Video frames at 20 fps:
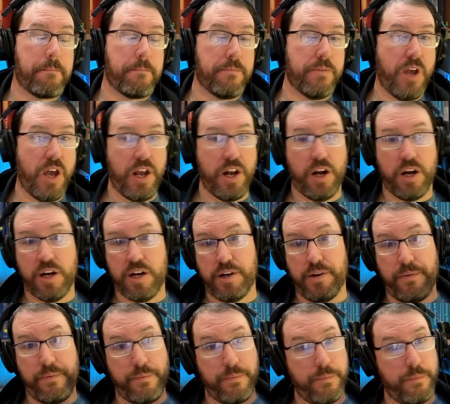And
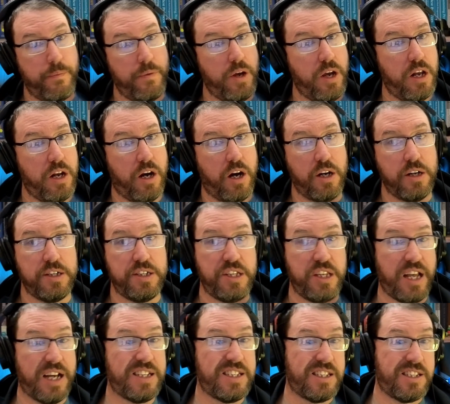honestly,
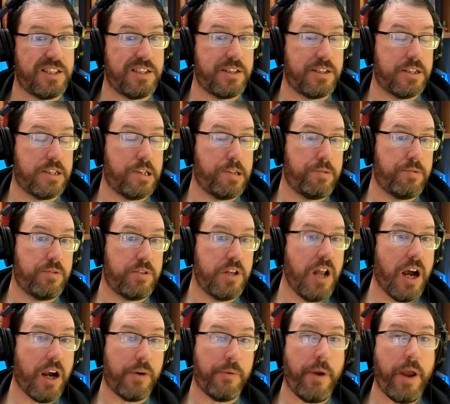it's
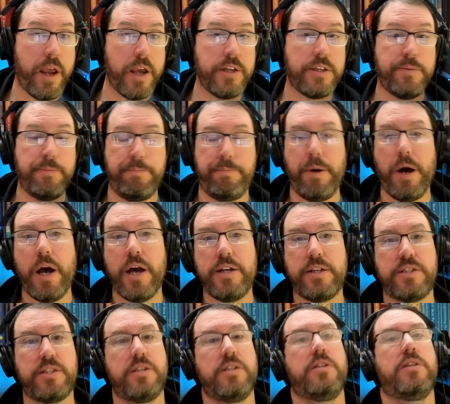not great,
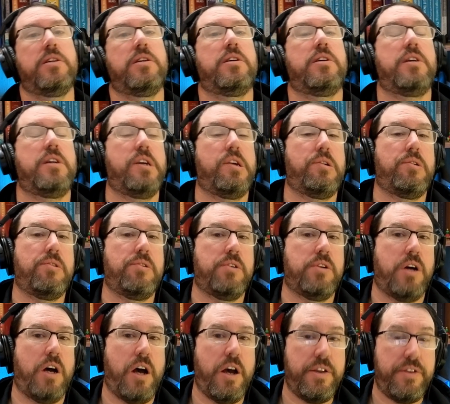but
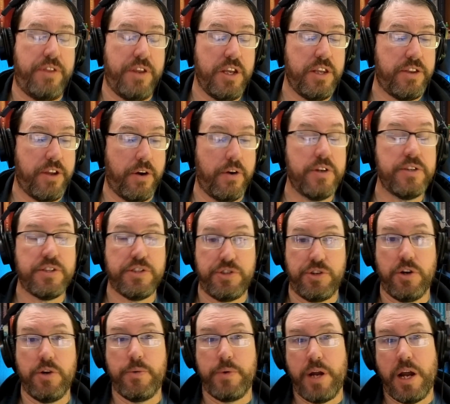I think there is a
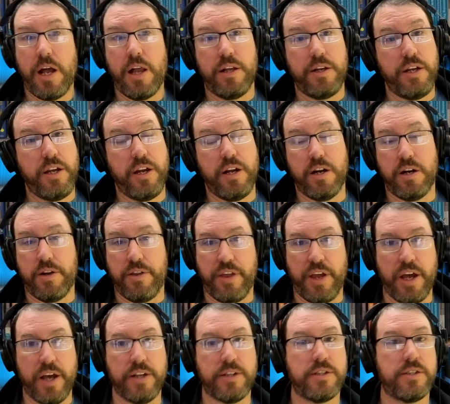certain reality here
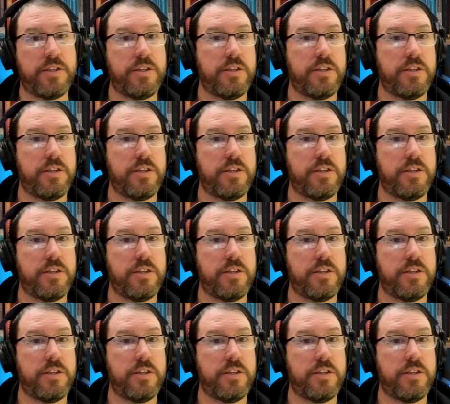that